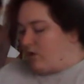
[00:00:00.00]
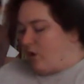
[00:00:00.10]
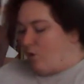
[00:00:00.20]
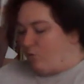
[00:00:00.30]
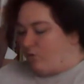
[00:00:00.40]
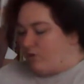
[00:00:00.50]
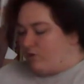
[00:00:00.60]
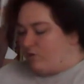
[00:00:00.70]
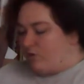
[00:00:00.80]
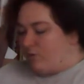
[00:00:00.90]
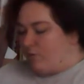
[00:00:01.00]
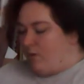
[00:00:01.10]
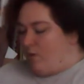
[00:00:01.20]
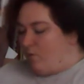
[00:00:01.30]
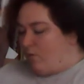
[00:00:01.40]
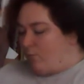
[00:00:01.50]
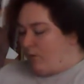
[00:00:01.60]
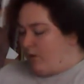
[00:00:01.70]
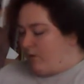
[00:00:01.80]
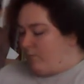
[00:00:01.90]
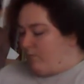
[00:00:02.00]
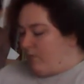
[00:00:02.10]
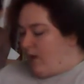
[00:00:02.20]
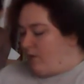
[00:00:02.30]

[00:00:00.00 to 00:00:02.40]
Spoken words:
Russia or friendship with Britain,